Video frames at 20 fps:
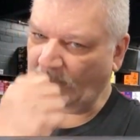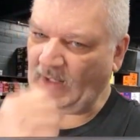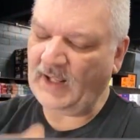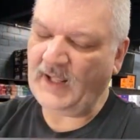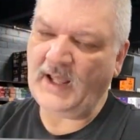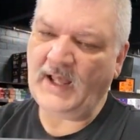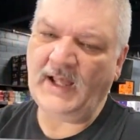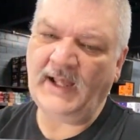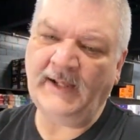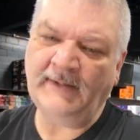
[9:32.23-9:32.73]

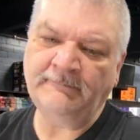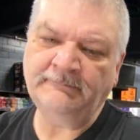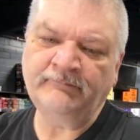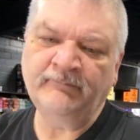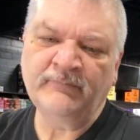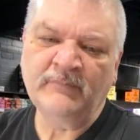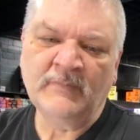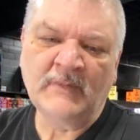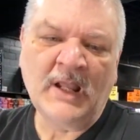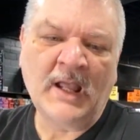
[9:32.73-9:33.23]
Now,
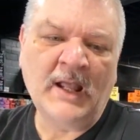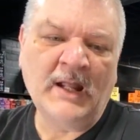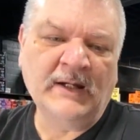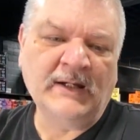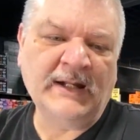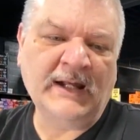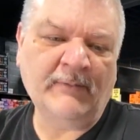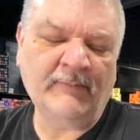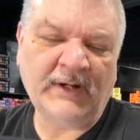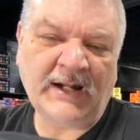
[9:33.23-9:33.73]

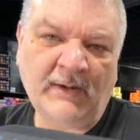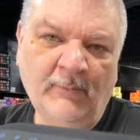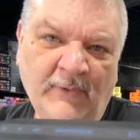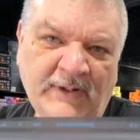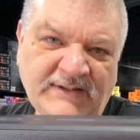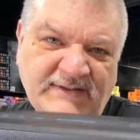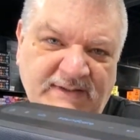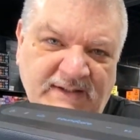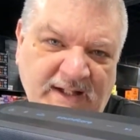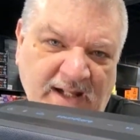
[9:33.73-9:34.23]
when I
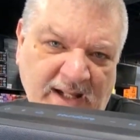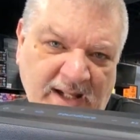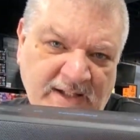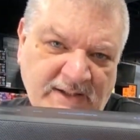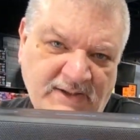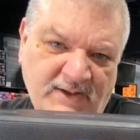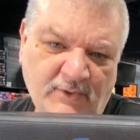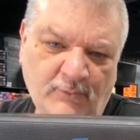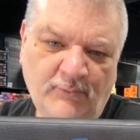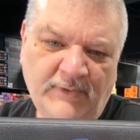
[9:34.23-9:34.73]
went to the
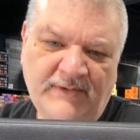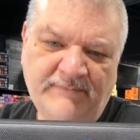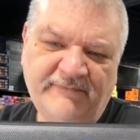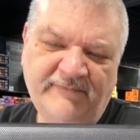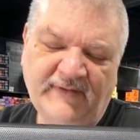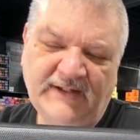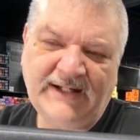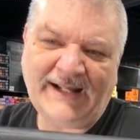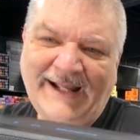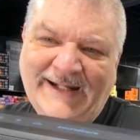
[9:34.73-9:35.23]
Anker
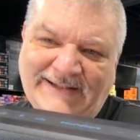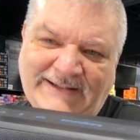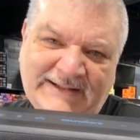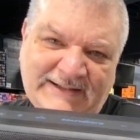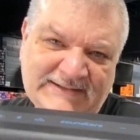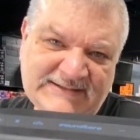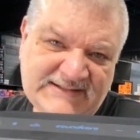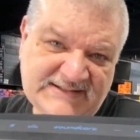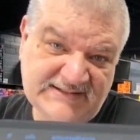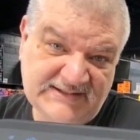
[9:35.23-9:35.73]
website, I
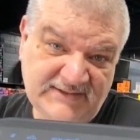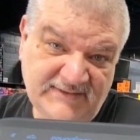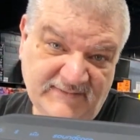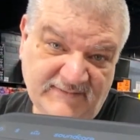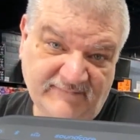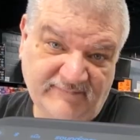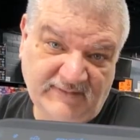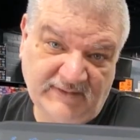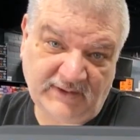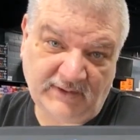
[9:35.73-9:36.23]
didn't see
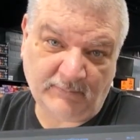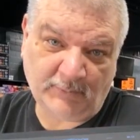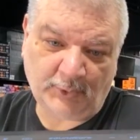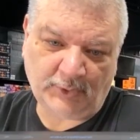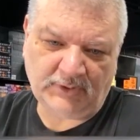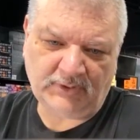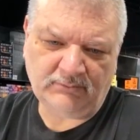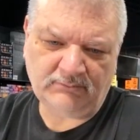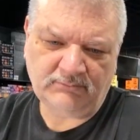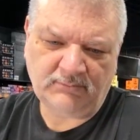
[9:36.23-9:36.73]
this
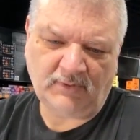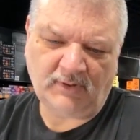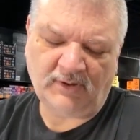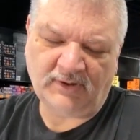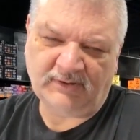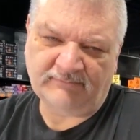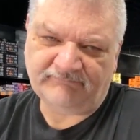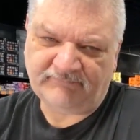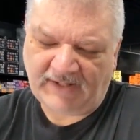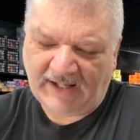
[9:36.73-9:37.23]
anymore.
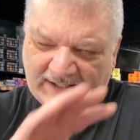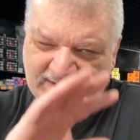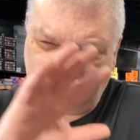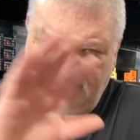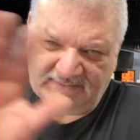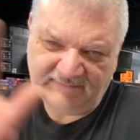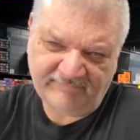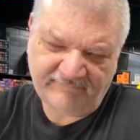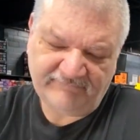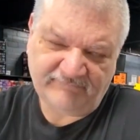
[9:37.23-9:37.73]
Or I
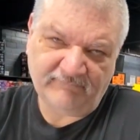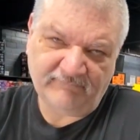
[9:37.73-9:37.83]
didn't...